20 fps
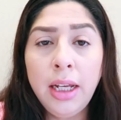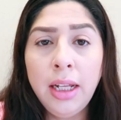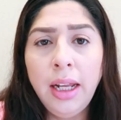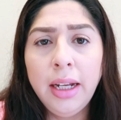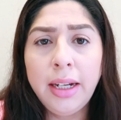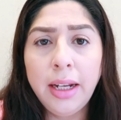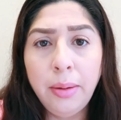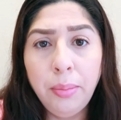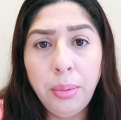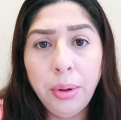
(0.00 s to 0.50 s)

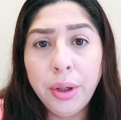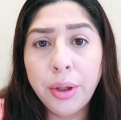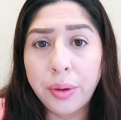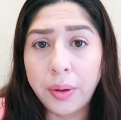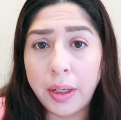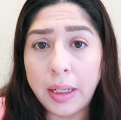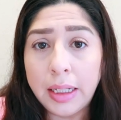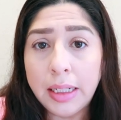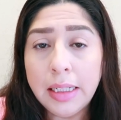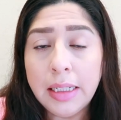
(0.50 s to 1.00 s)
like input
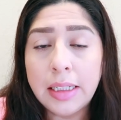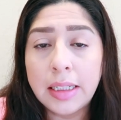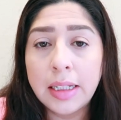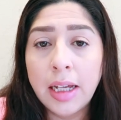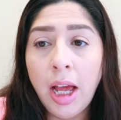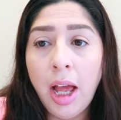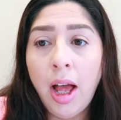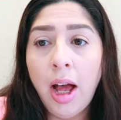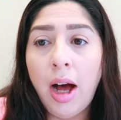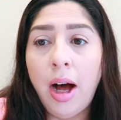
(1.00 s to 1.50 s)
grades.
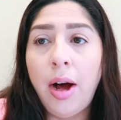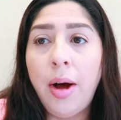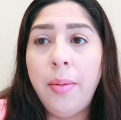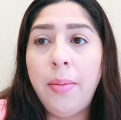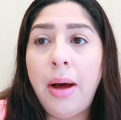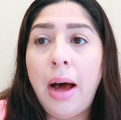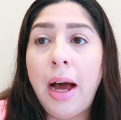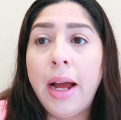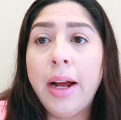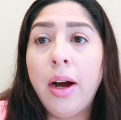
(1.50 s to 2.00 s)

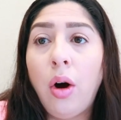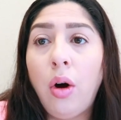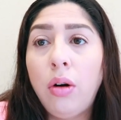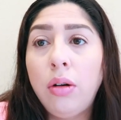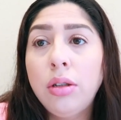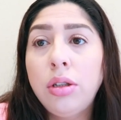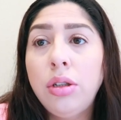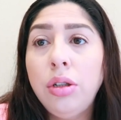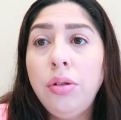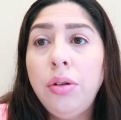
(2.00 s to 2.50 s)
Um, I
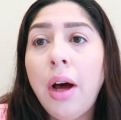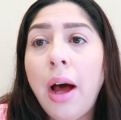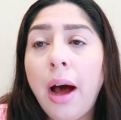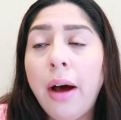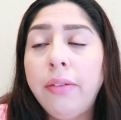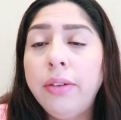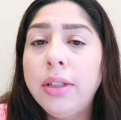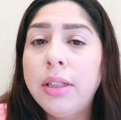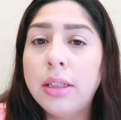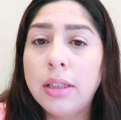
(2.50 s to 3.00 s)
also
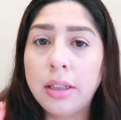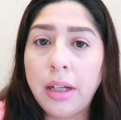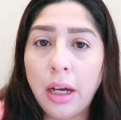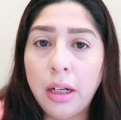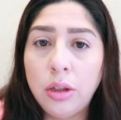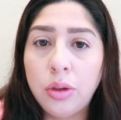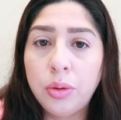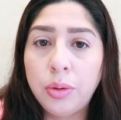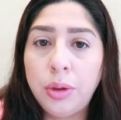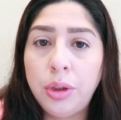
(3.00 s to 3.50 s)
have a
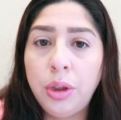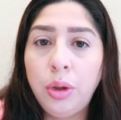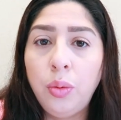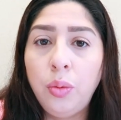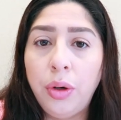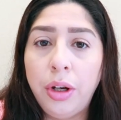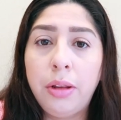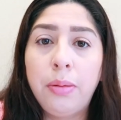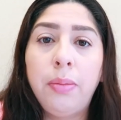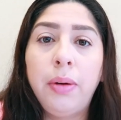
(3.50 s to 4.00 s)
schedule
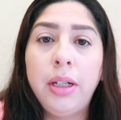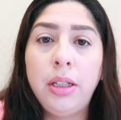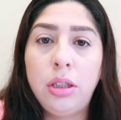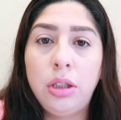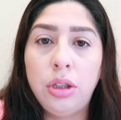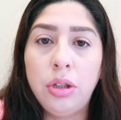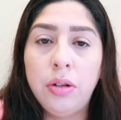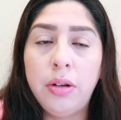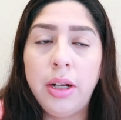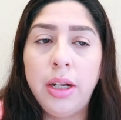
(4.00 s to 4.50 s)
with my
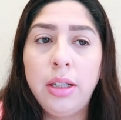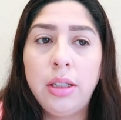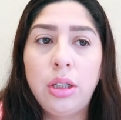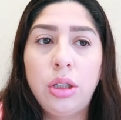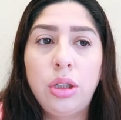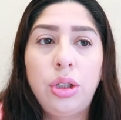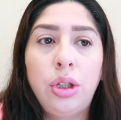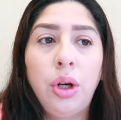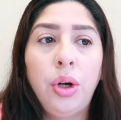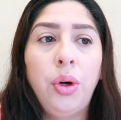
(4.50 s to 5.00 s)
students.
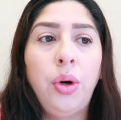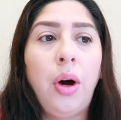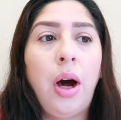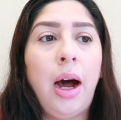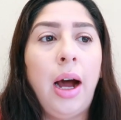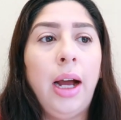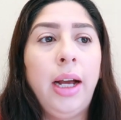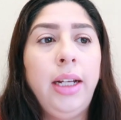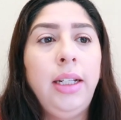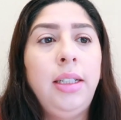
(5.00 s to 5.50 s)
So
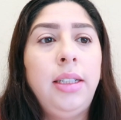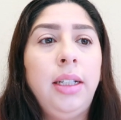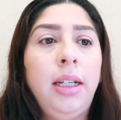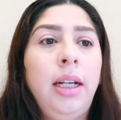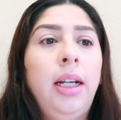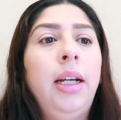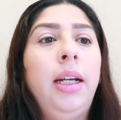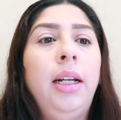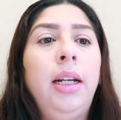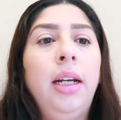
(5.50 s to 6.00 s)
I
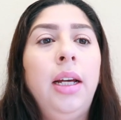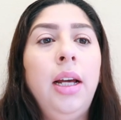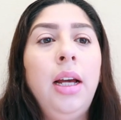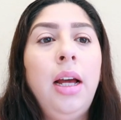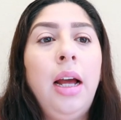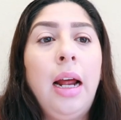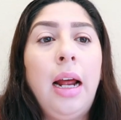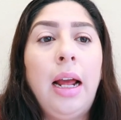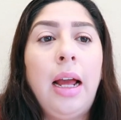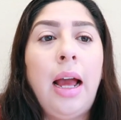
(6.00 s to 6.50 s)
did
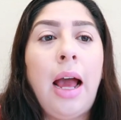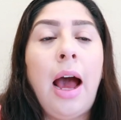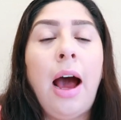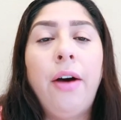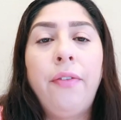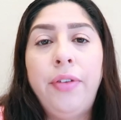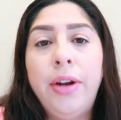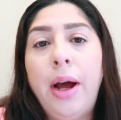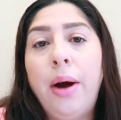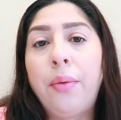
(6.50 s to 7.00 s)

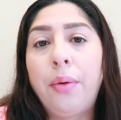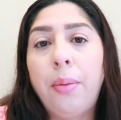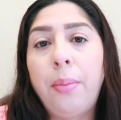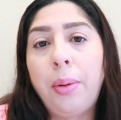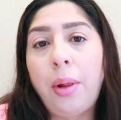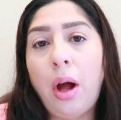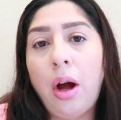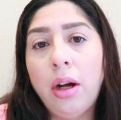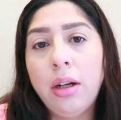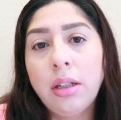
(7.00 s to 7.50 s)
half an hour
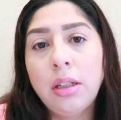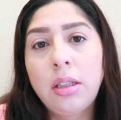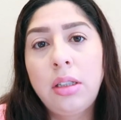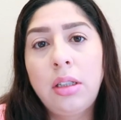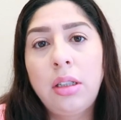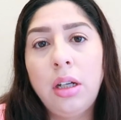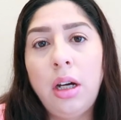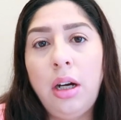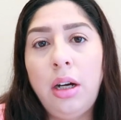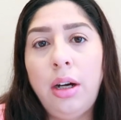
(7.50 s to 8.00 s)

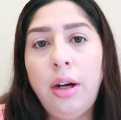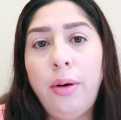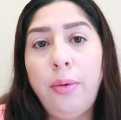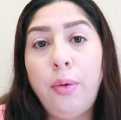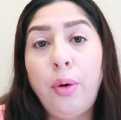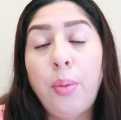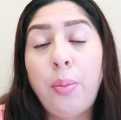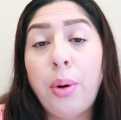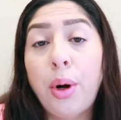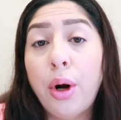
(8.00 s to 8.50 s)
blocks
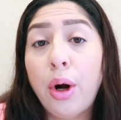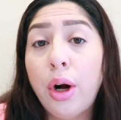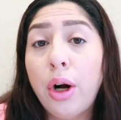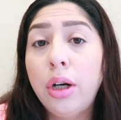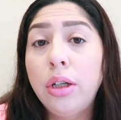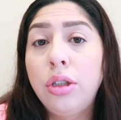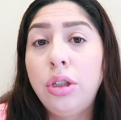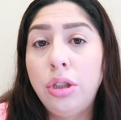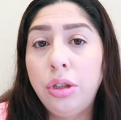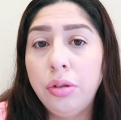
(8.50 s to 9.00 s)
uh,
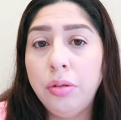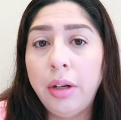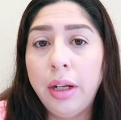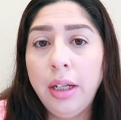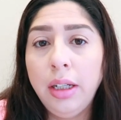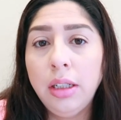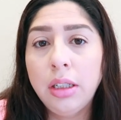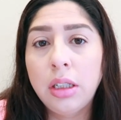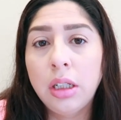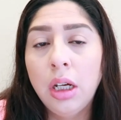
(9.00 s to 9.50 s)
per
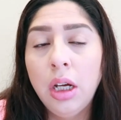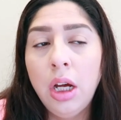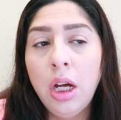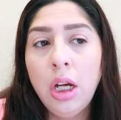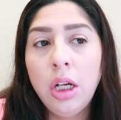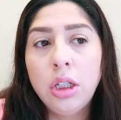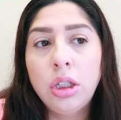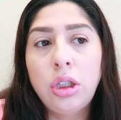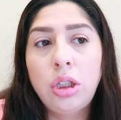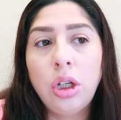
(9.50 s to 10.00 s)
student.
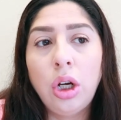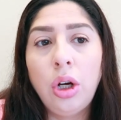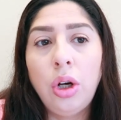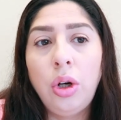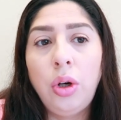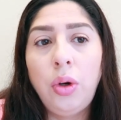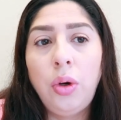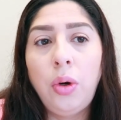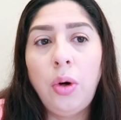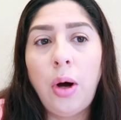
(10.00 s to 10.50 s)

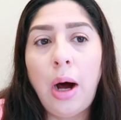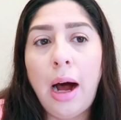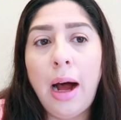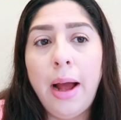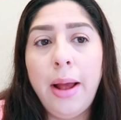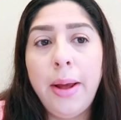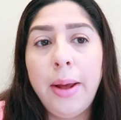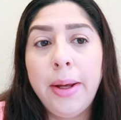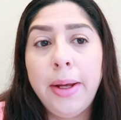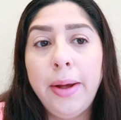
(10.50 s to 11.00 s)
So
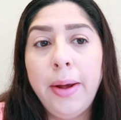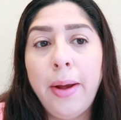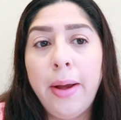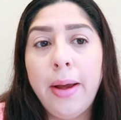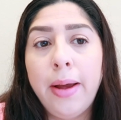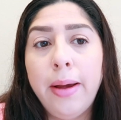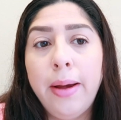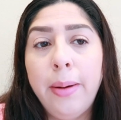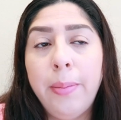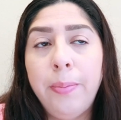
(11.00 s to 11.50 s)
I
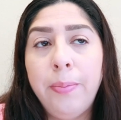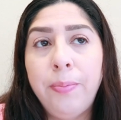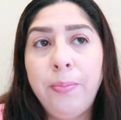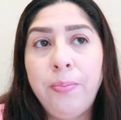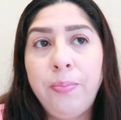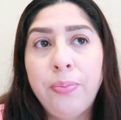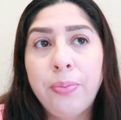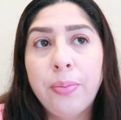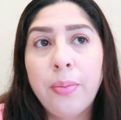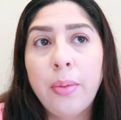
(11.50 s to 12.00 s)

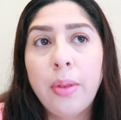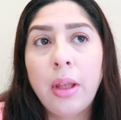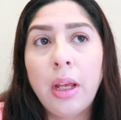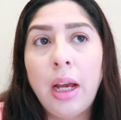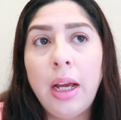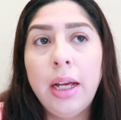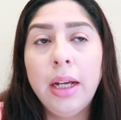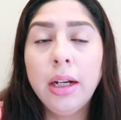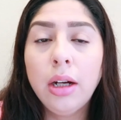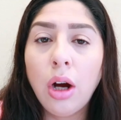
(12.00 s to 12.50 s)
am
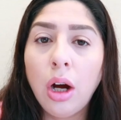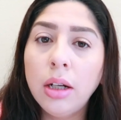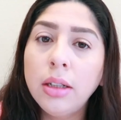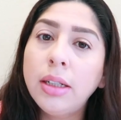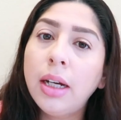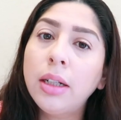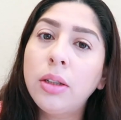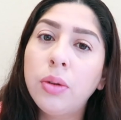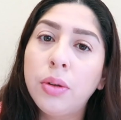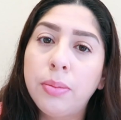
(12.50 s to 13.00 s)
in
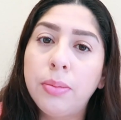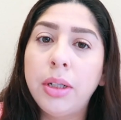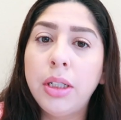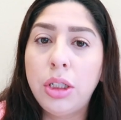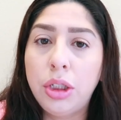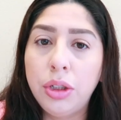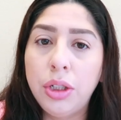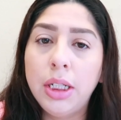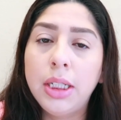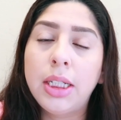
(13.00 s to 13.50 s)
contact with my
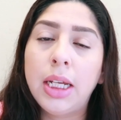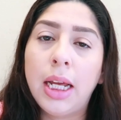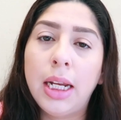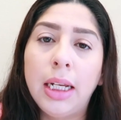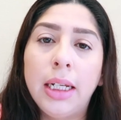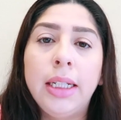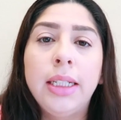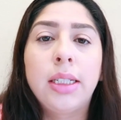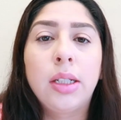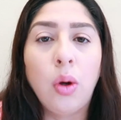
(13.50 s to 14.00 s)
students
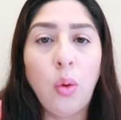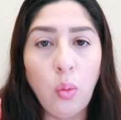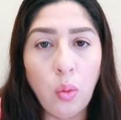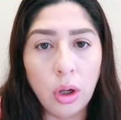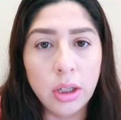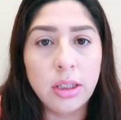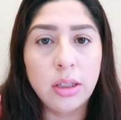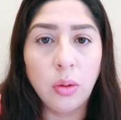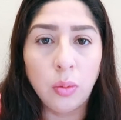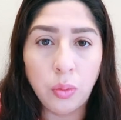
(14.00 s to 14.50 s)
at least
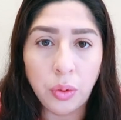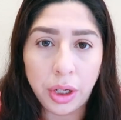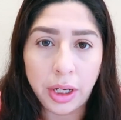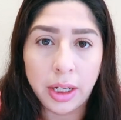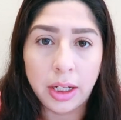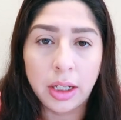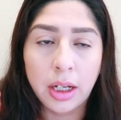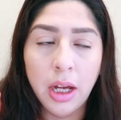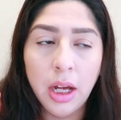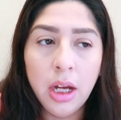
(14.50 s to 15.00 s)
once a
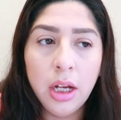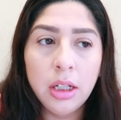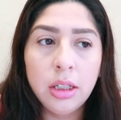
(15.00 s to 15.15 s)
week.